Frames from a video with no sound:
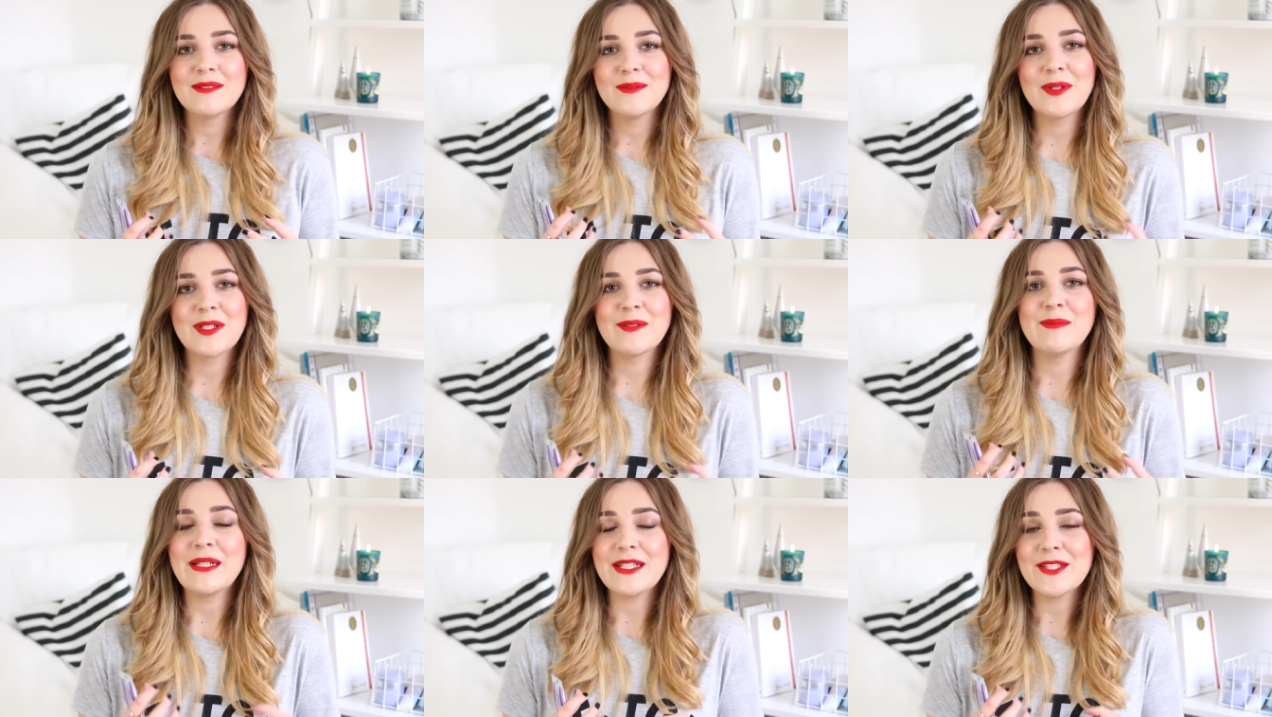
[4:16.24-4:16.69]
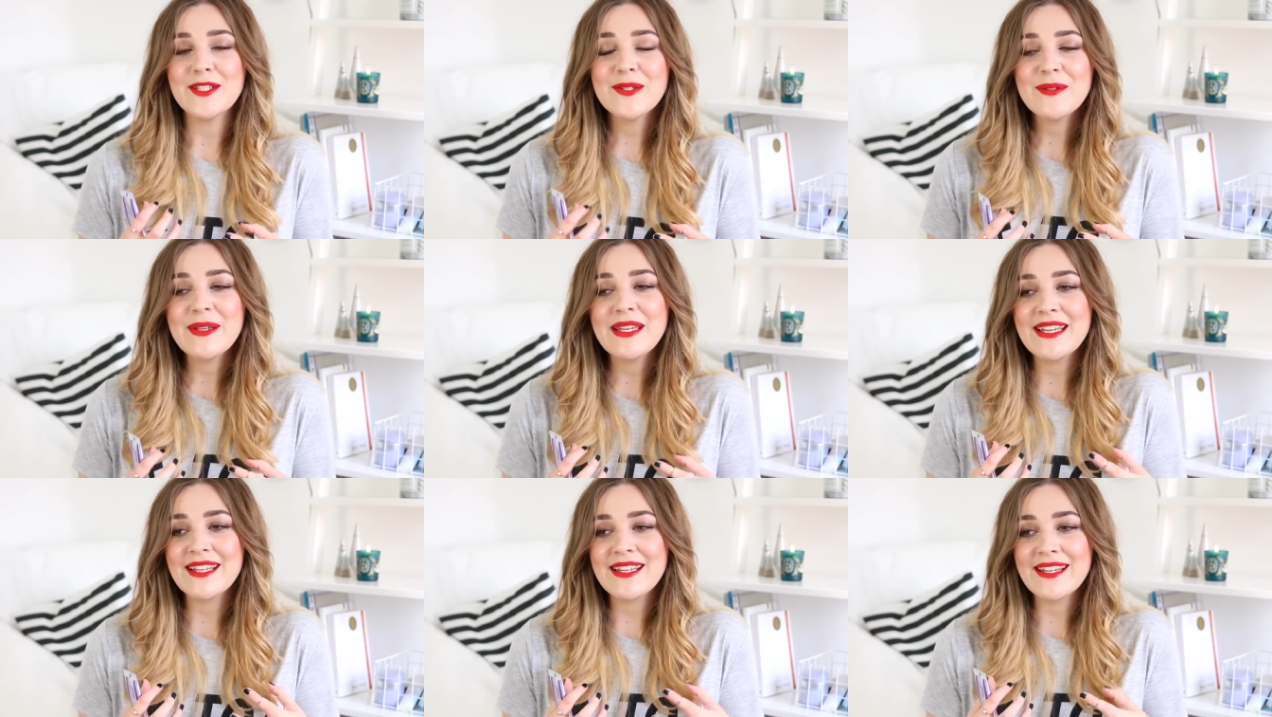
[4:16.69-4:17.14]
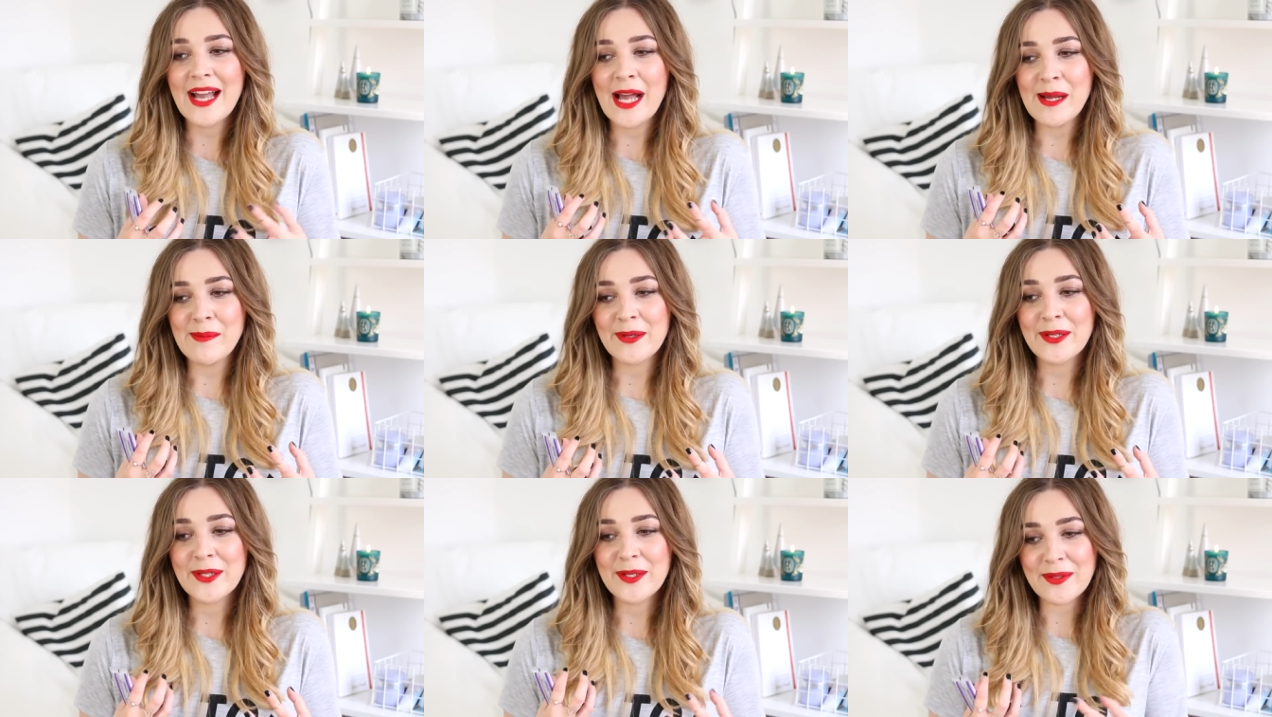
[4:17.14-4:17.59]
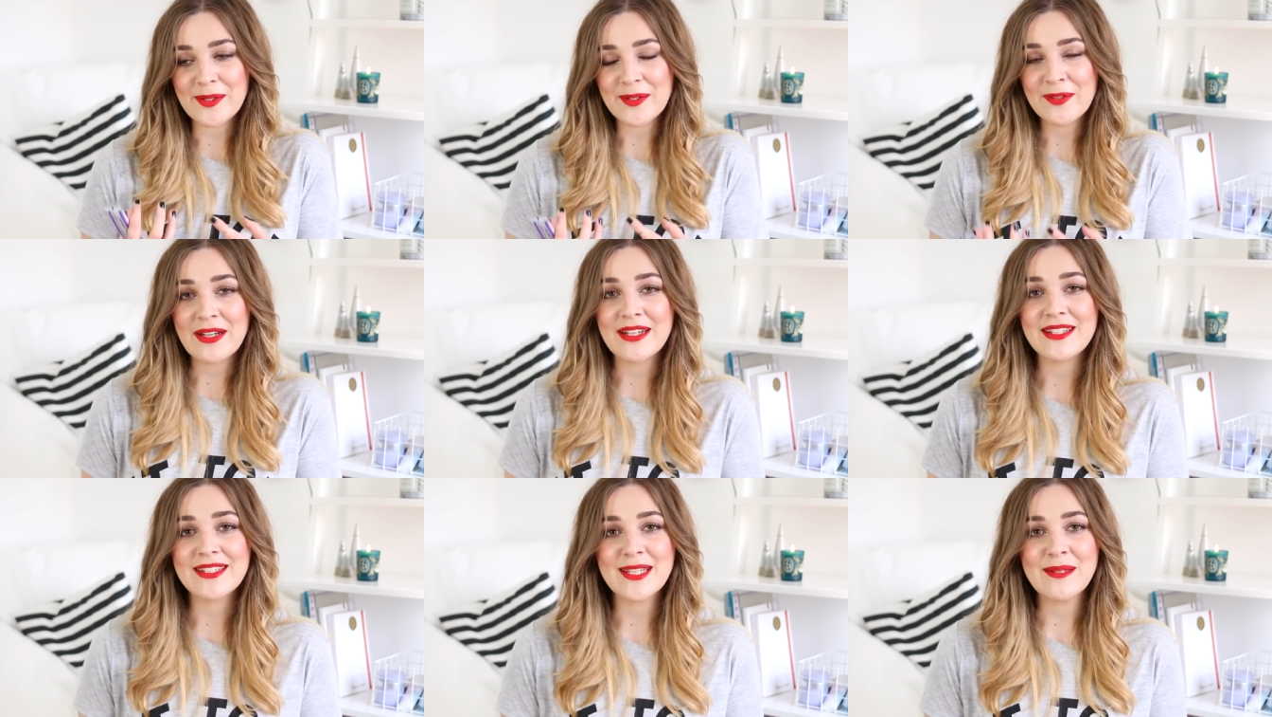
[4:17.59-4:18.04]
what am I doing, am I going
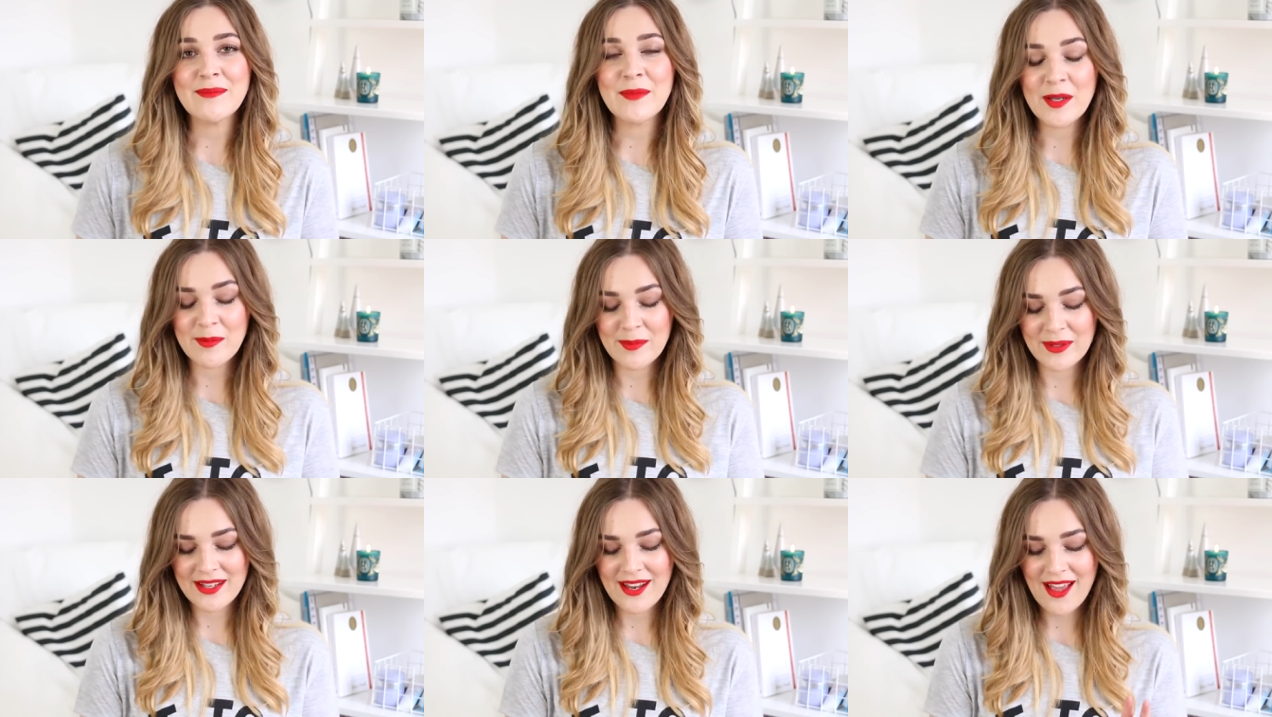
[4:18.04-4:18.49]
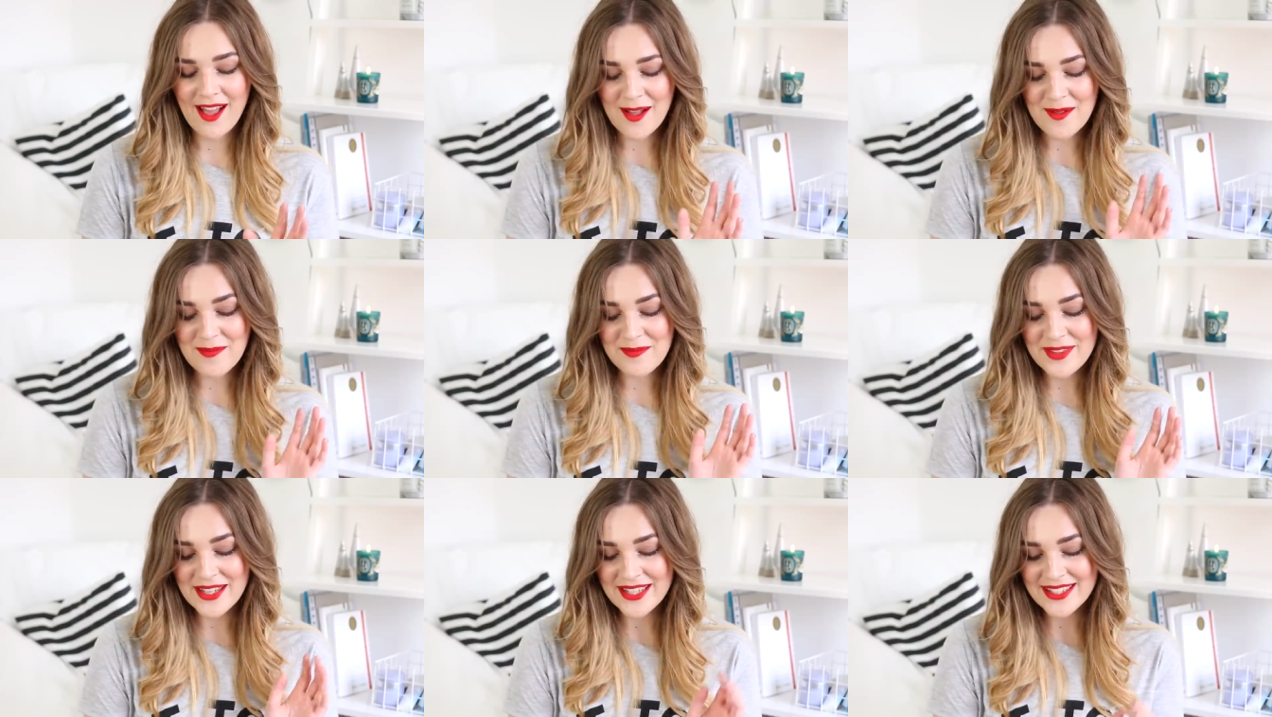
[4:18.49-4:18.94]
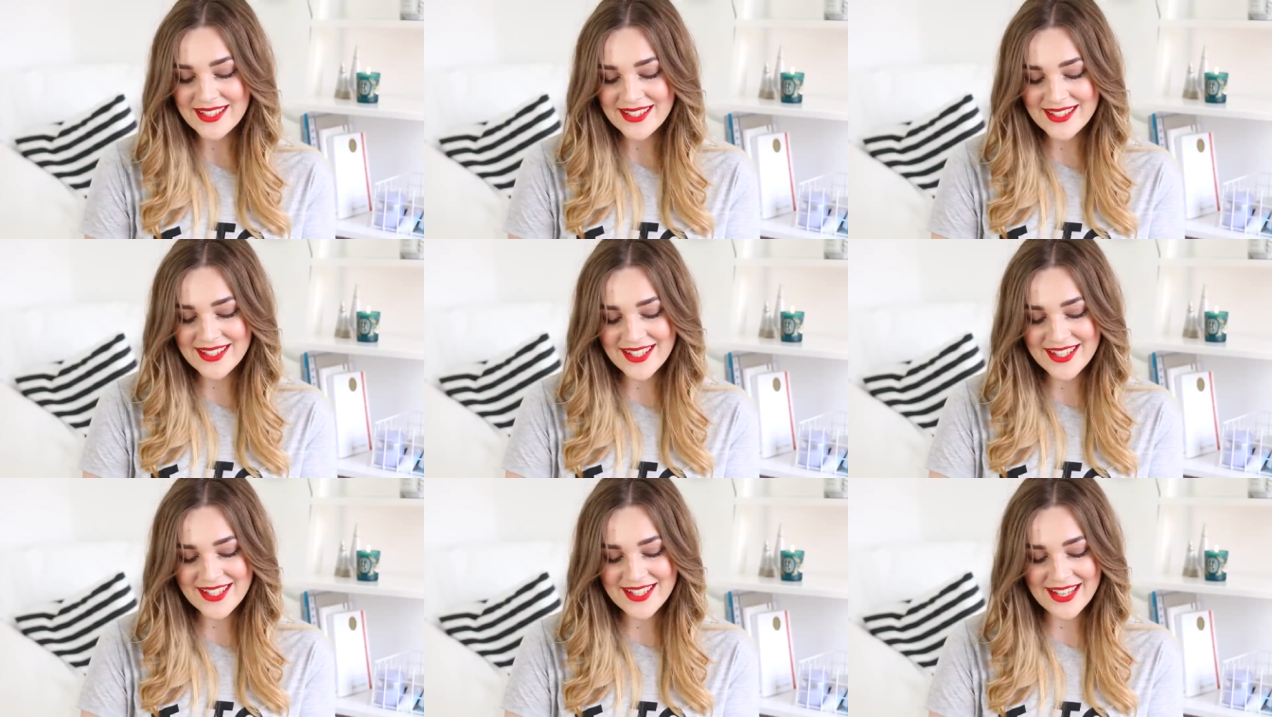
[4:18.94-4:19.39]
crazy moment. This is the